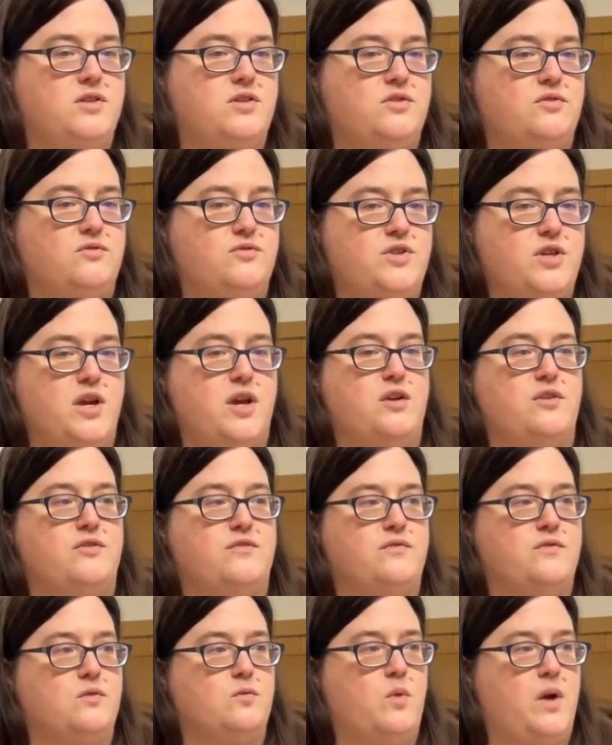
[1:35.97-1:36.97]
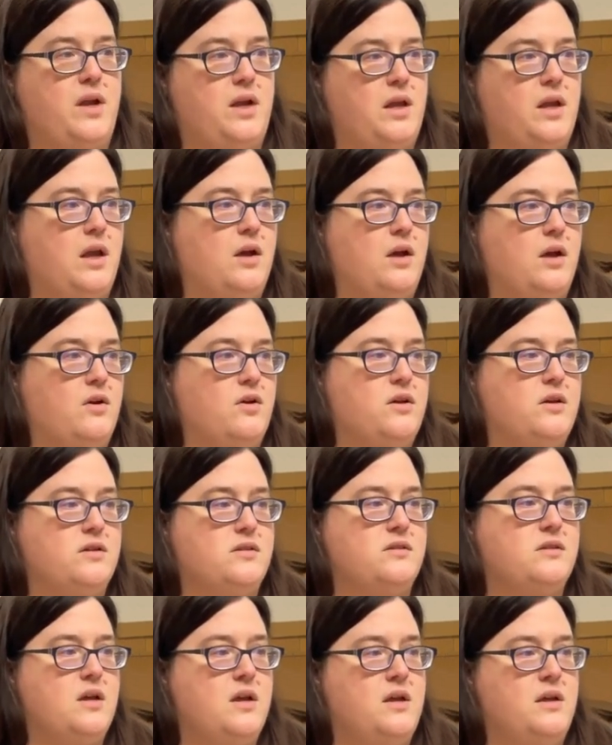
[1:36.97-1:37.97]
additional chairs for waiting
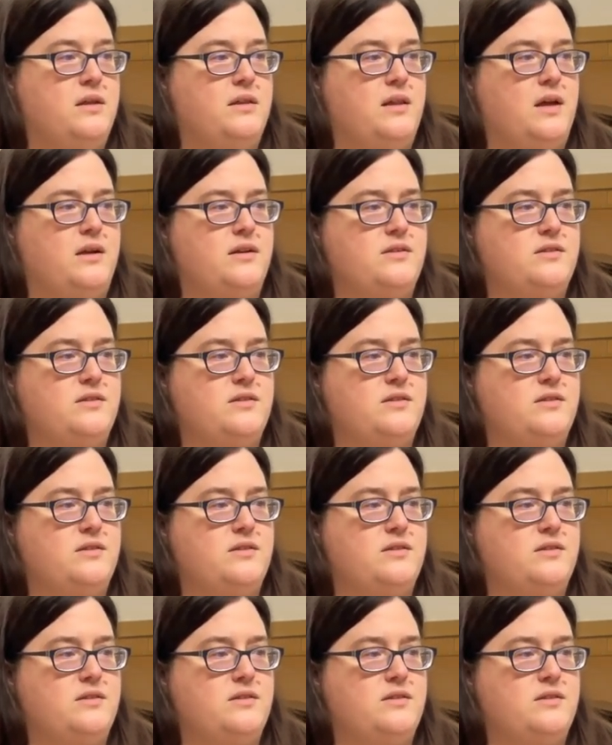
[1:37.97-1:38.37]
areas.